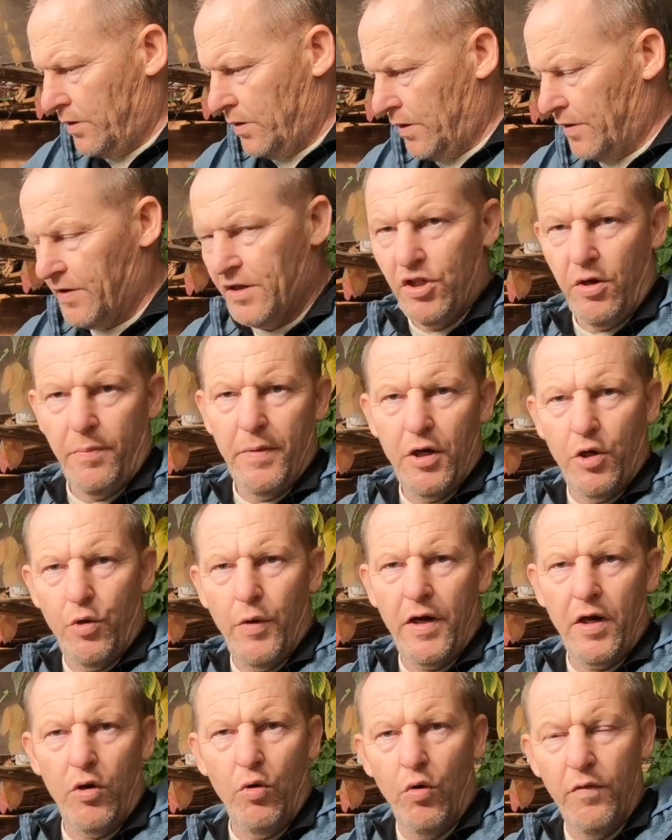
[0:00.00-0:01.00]
This will be a
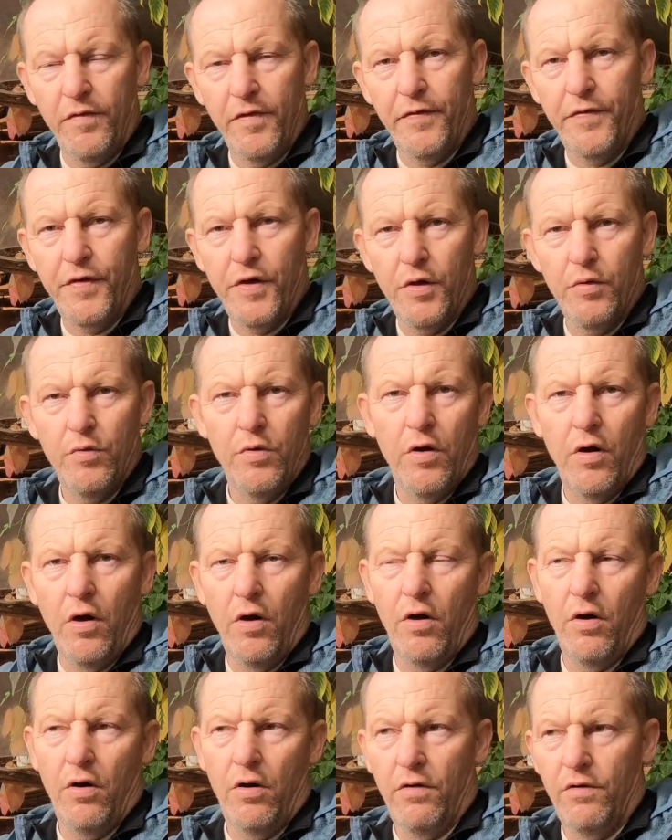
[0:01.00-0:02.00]
quick overview
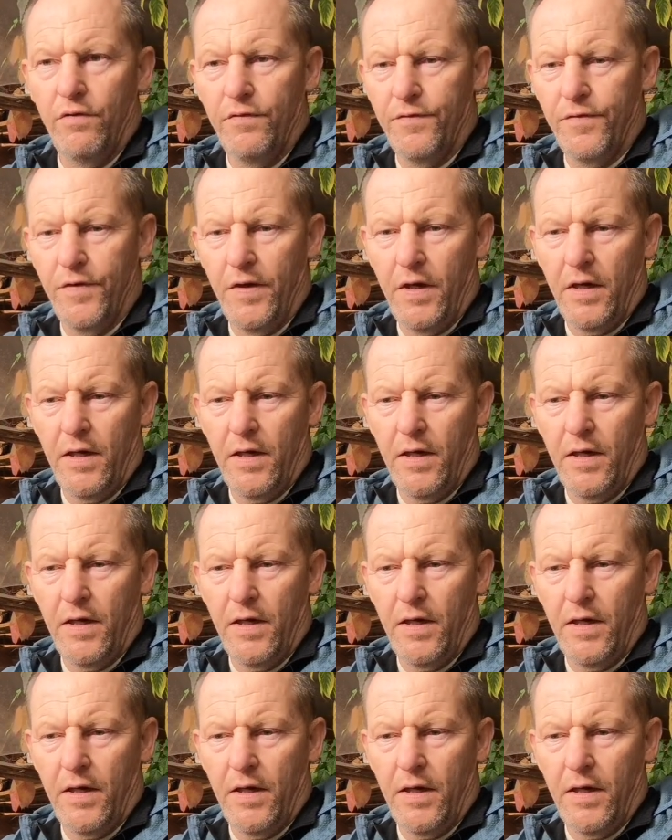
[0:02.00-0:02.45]
of